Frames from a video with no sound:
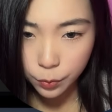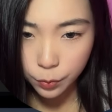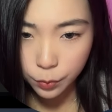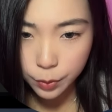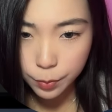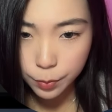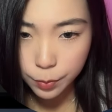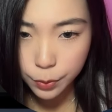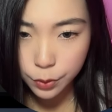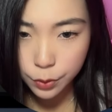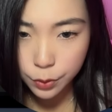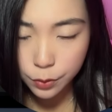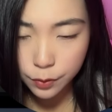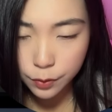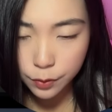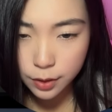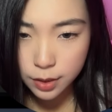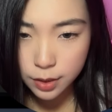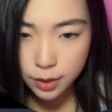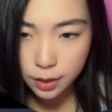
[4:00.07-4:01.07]
we move
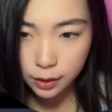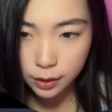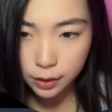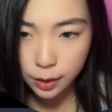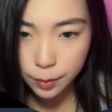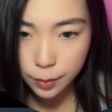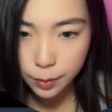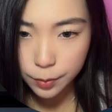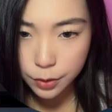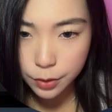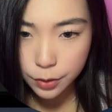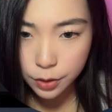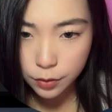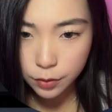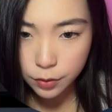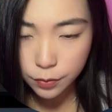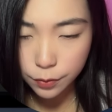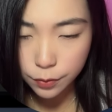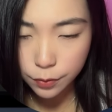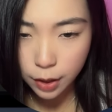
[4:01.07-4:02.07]
this clip to the
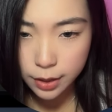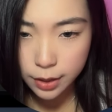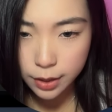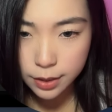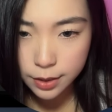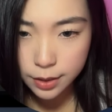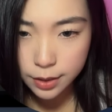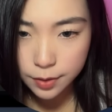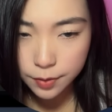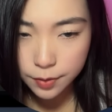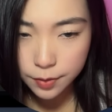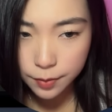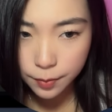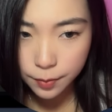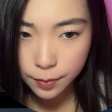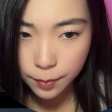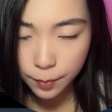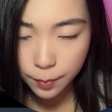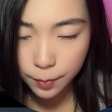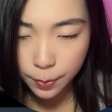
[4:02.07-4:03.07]
front,
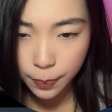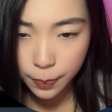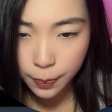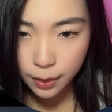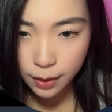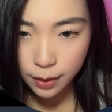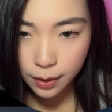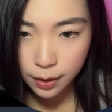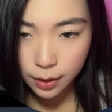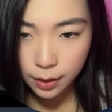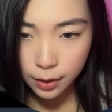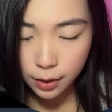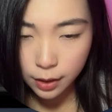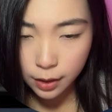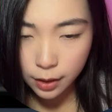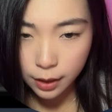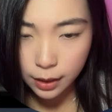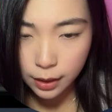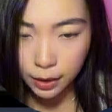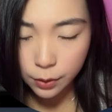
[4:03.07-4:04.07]

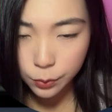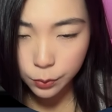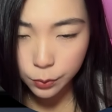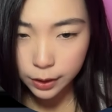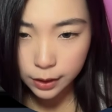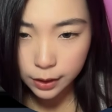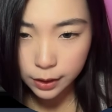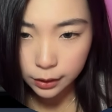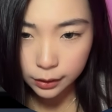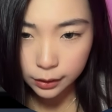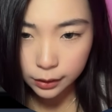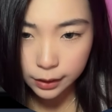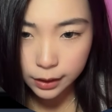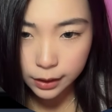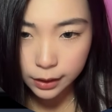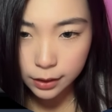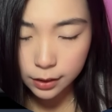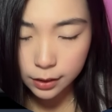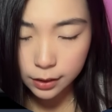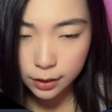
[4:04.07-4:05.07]
and then we
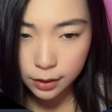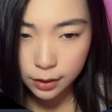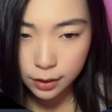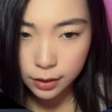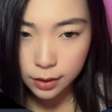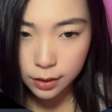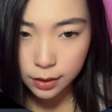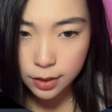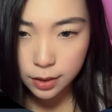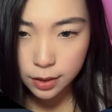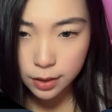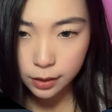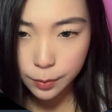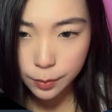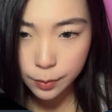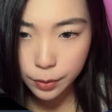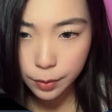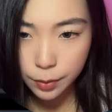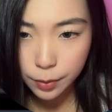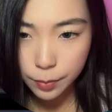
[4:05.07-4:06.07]
delete this
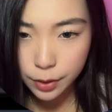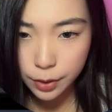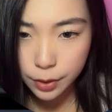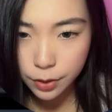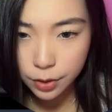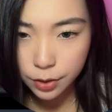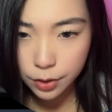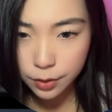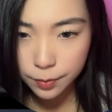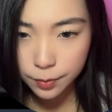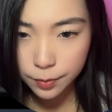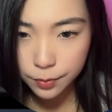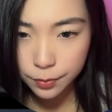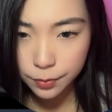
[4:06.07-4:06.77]
clip in the middle.